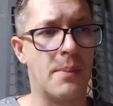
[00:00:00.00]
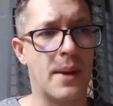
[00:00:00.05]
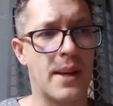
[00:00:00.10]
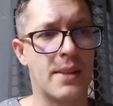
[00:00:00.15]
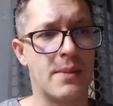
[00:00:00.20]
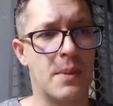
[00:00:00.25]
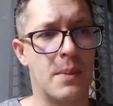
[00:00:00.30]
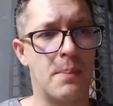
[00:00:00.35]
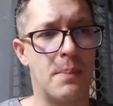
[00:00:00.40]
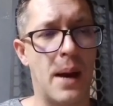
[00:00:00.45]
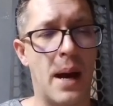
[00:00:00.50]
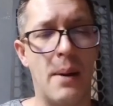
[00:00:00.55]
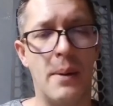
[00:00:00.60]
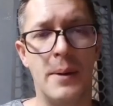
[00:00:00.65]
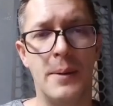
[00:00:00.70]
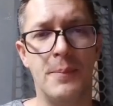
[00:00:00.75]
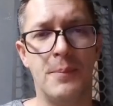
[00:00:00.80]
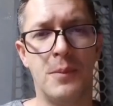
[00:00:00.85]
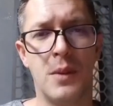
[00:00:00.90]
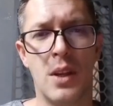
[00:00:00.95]
maximum
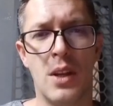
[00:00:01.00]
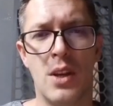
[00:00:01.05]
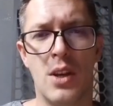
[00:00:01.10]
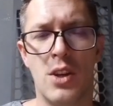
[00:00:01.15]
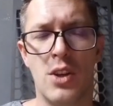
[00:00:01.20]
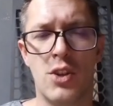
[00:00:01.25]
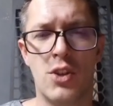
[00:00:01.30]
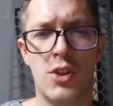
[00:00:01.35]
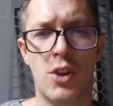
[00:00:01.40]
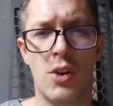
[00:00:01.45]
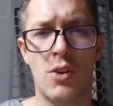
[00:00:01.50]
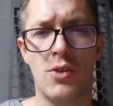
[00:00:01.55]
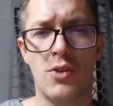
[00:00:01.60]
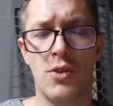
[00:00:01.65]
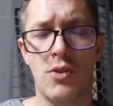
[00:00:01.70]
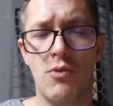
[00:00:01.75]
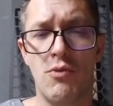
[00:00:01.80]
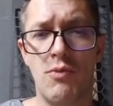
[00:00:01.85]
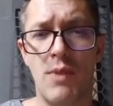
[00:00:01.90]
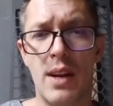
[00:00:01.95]
power
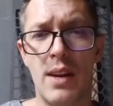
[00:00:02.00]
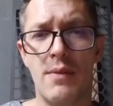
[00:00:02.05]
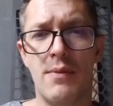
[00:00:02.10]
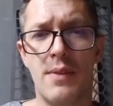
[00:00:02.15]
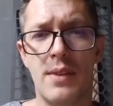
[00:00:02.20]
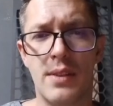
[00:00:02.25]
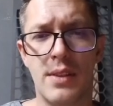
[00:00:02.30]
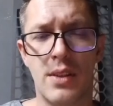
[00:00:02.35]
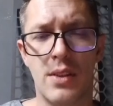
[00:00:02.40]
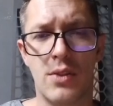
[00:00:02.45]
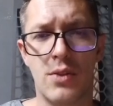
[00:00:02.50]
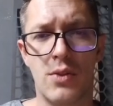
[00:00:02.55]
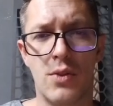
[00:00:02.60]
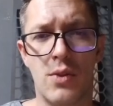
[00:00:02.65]
shows you relevant